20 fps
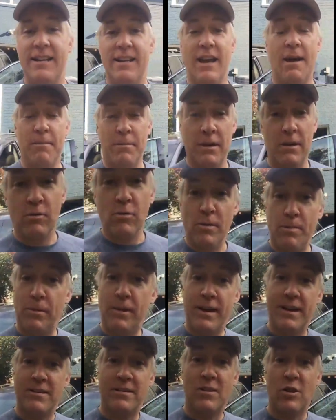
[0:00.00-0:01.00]
I'm going to
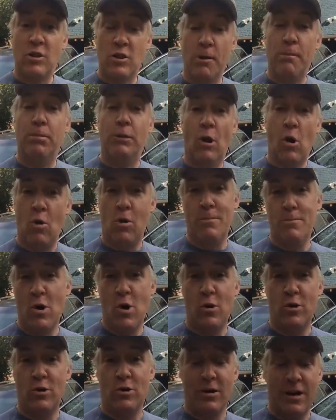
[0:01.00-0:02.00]
replace the blower
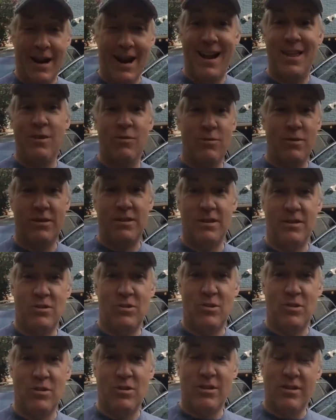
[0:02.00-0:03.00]
motor and the
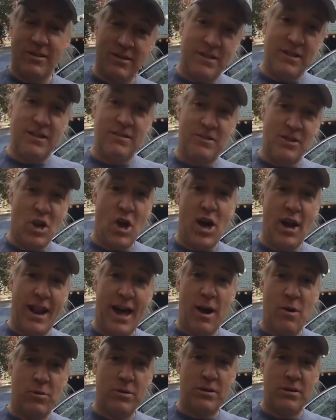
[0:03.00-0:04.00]
resistor because it's gone
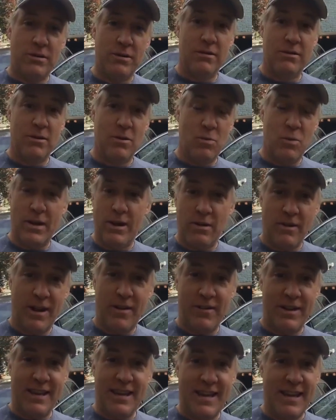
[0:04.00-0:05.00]
out, so we don't
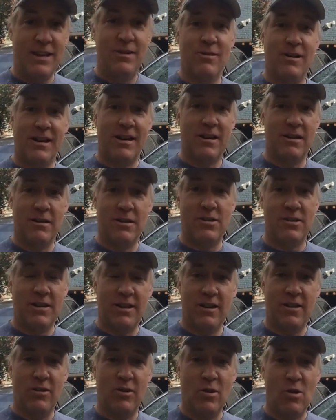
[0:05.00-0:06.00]
have any heat or air
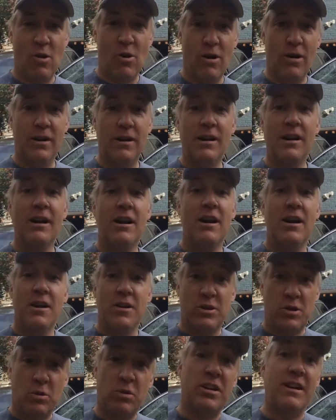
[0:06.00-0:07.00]
conditioning in the car.
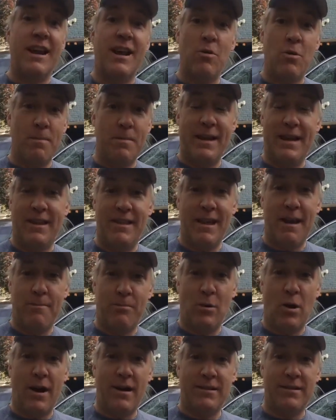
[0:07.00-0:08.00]
So today we'll begin that
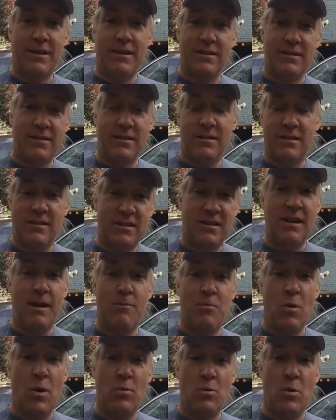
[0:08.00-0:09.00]
process.
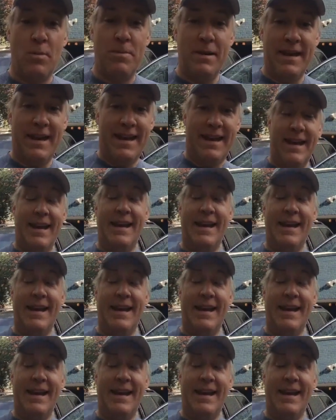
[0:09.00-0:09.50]
Step one will be